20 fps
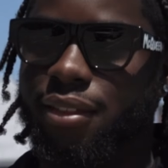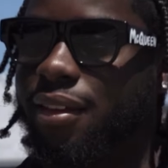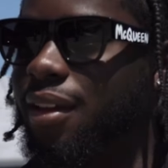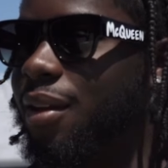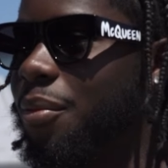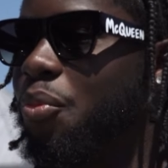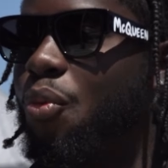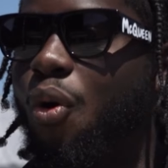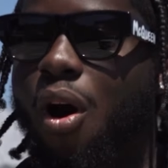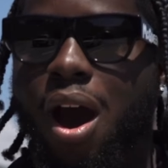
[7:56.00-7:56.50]
of
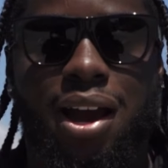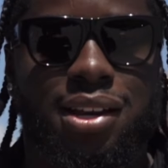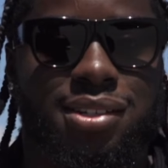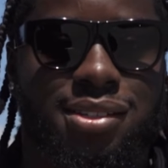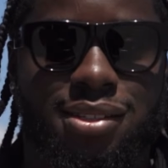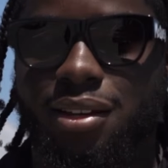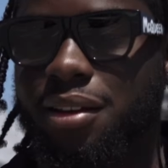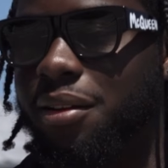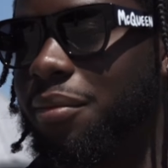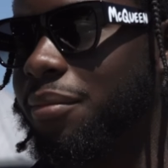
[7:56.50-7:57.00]
them, wash
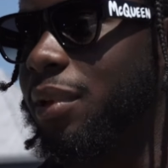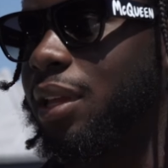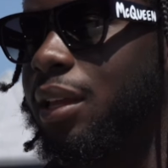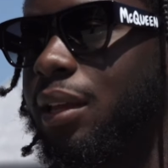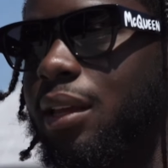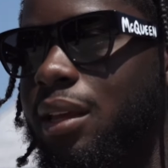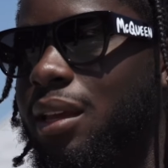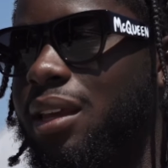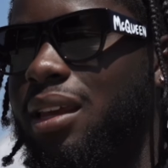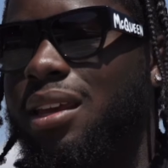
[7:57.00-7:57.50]
them.
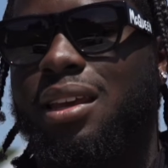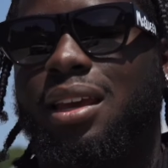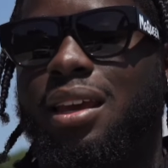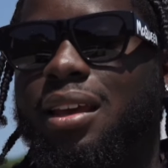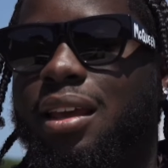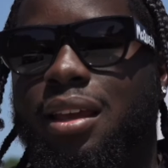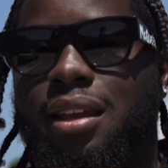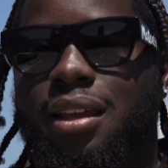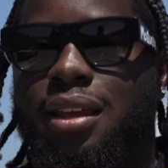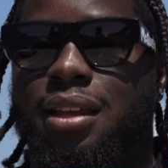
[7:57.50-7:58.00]
It,
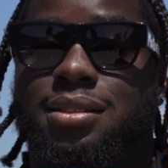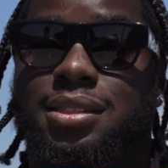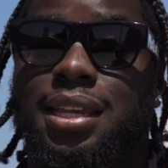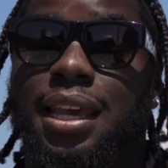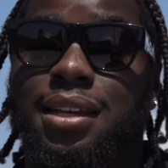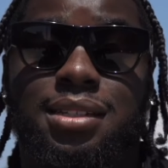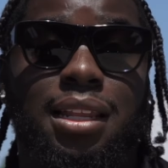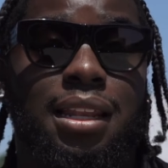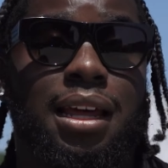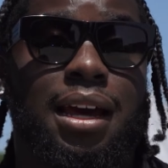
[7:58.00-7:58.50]
it, it
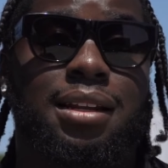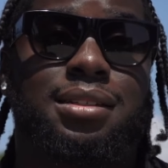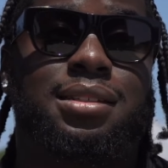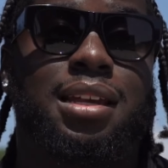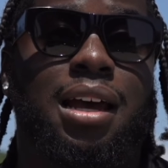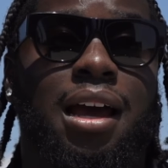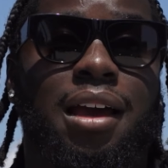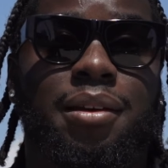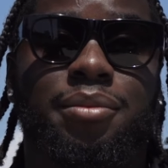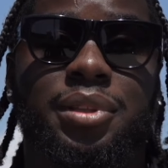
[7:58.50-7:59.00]
takes a lot of
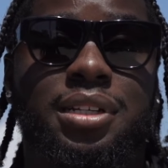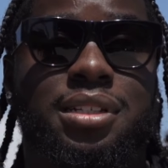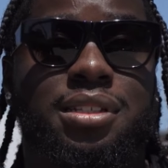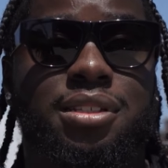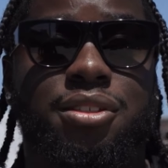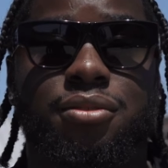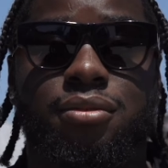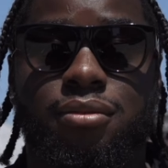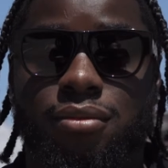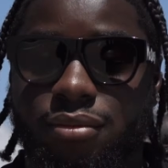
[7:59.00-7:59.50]
time. This
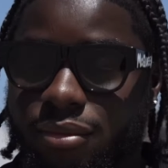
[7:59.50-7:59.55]
is